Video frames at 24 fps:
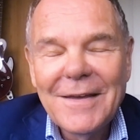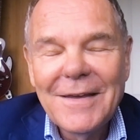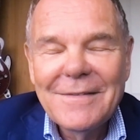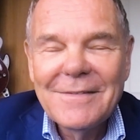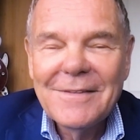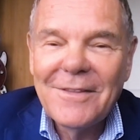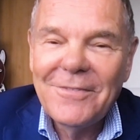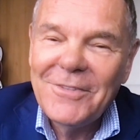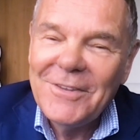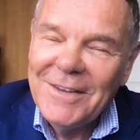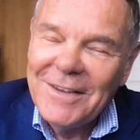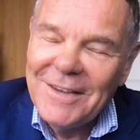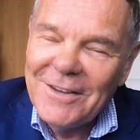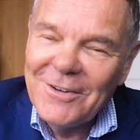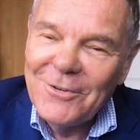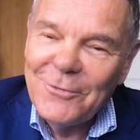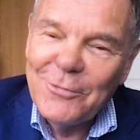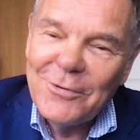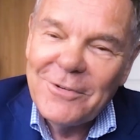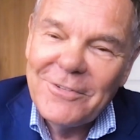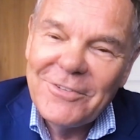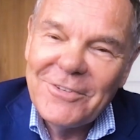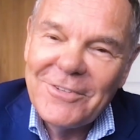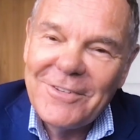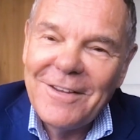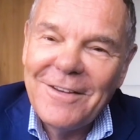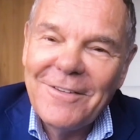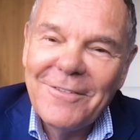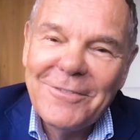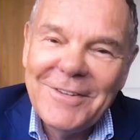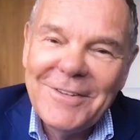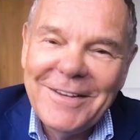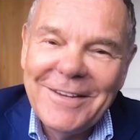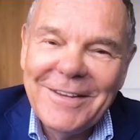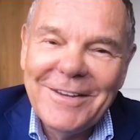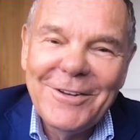that the interest
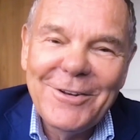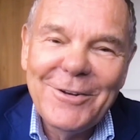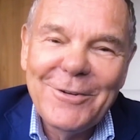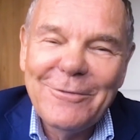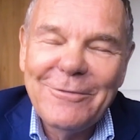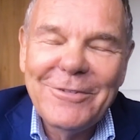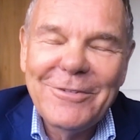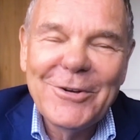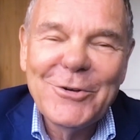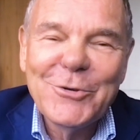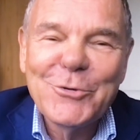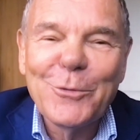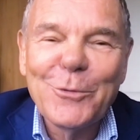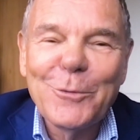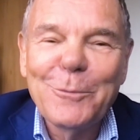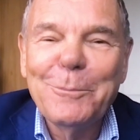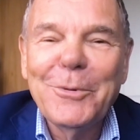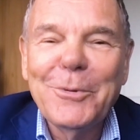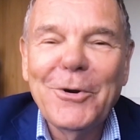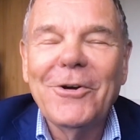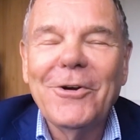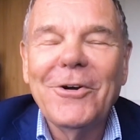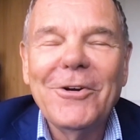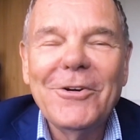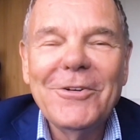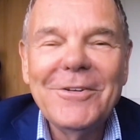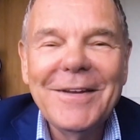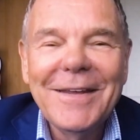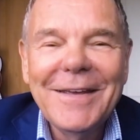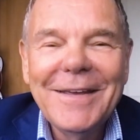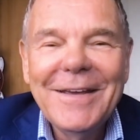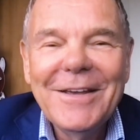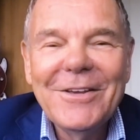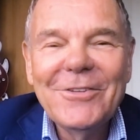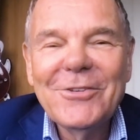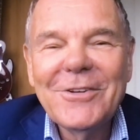of the individual bird
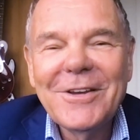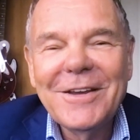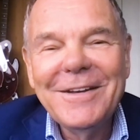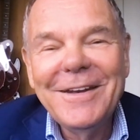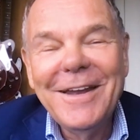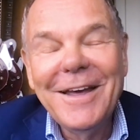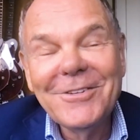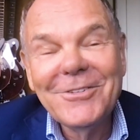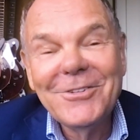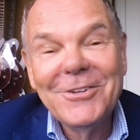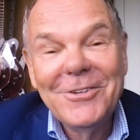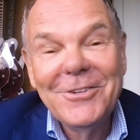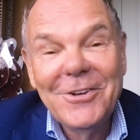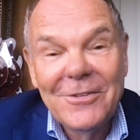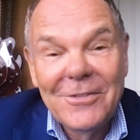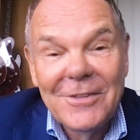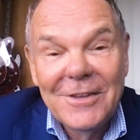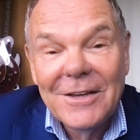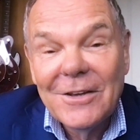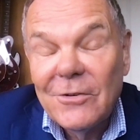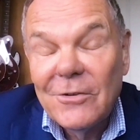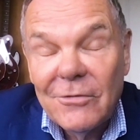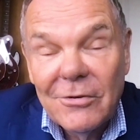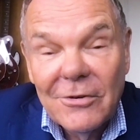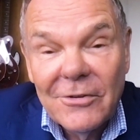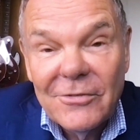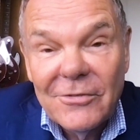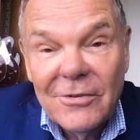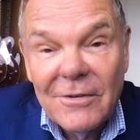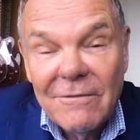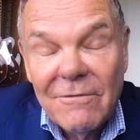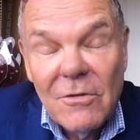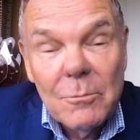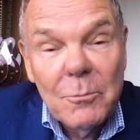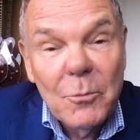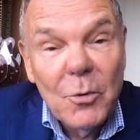is connected to the
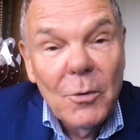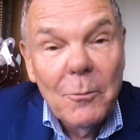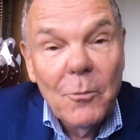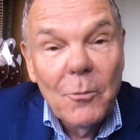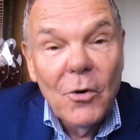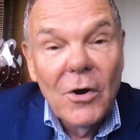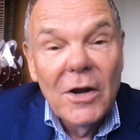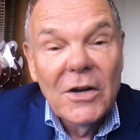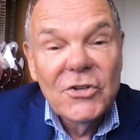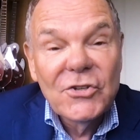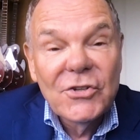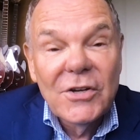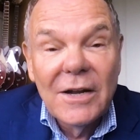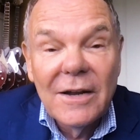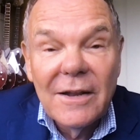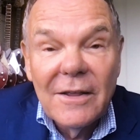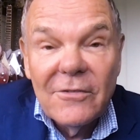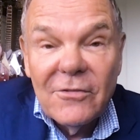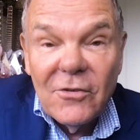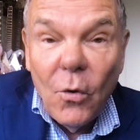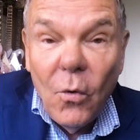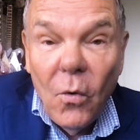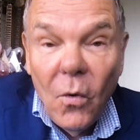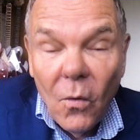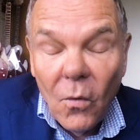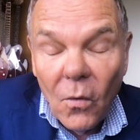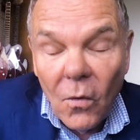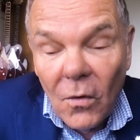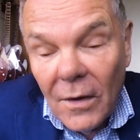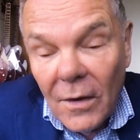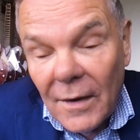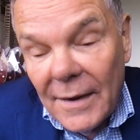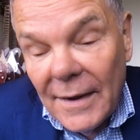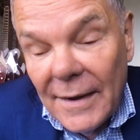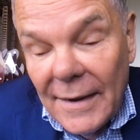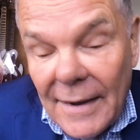interest of the murmuration as a
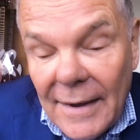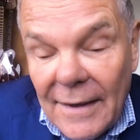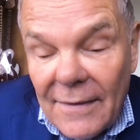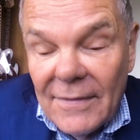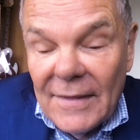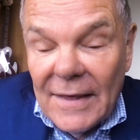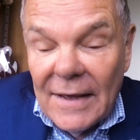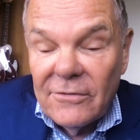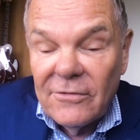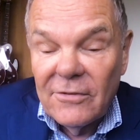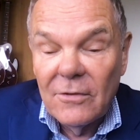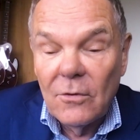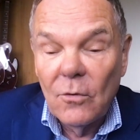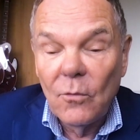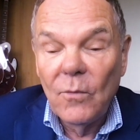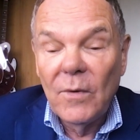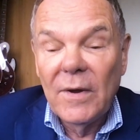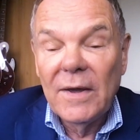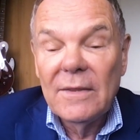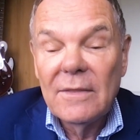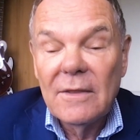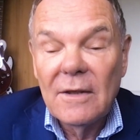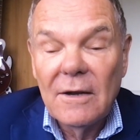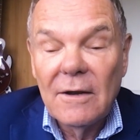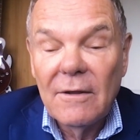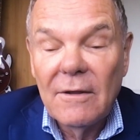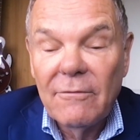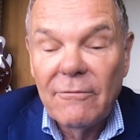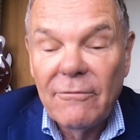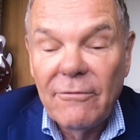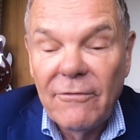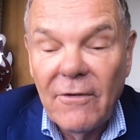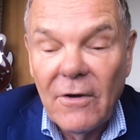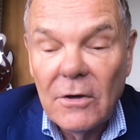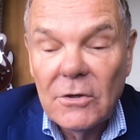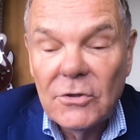whole, and that's the way that it
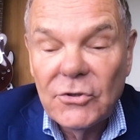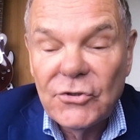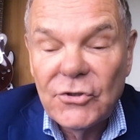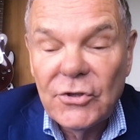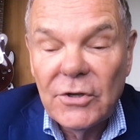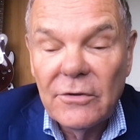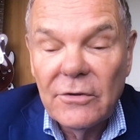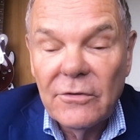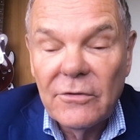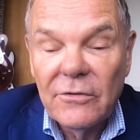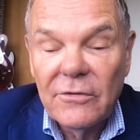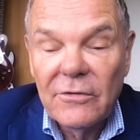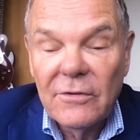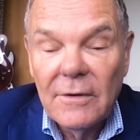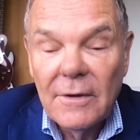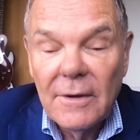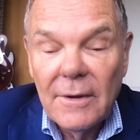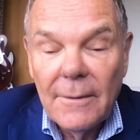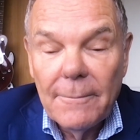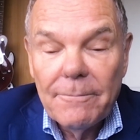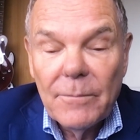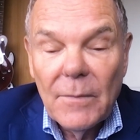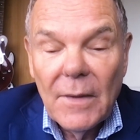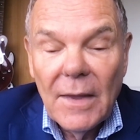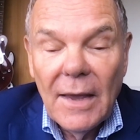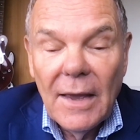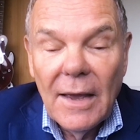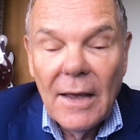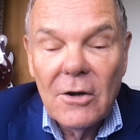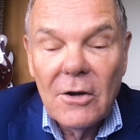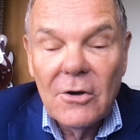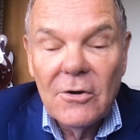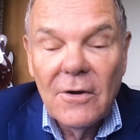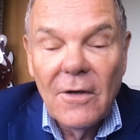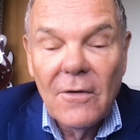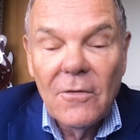functions.
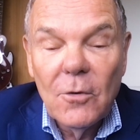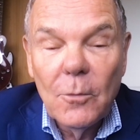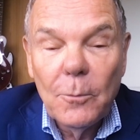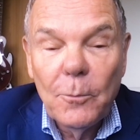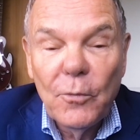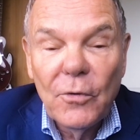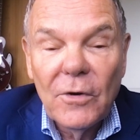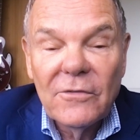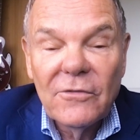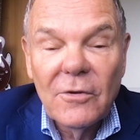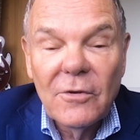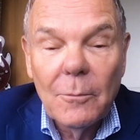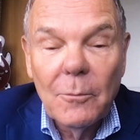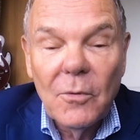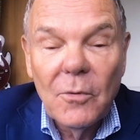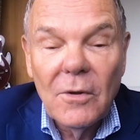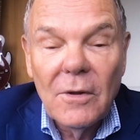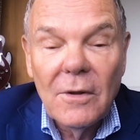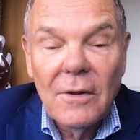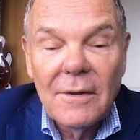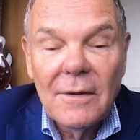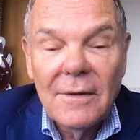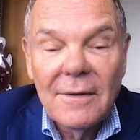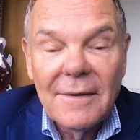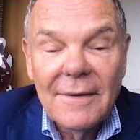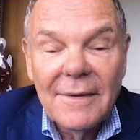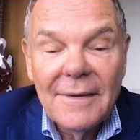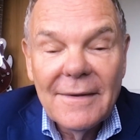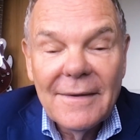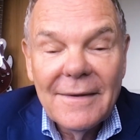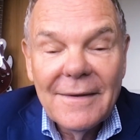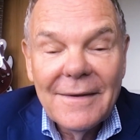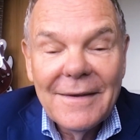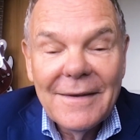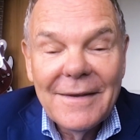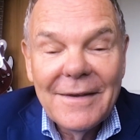And another principle
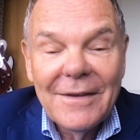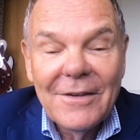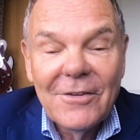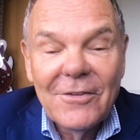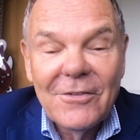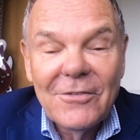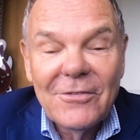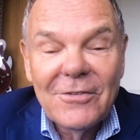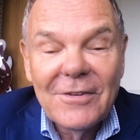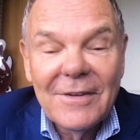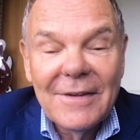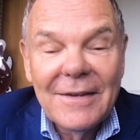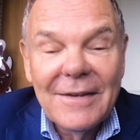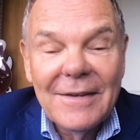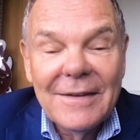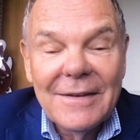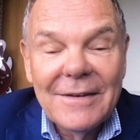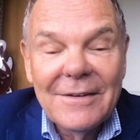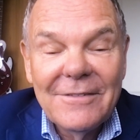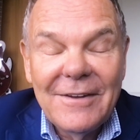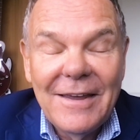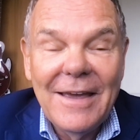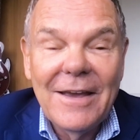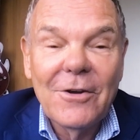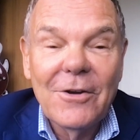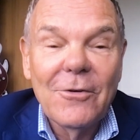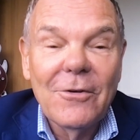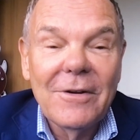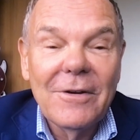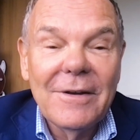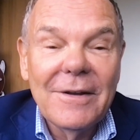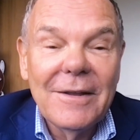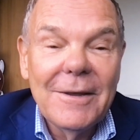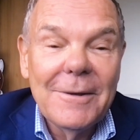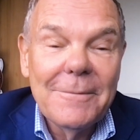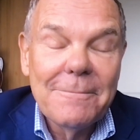is
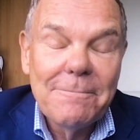integrity.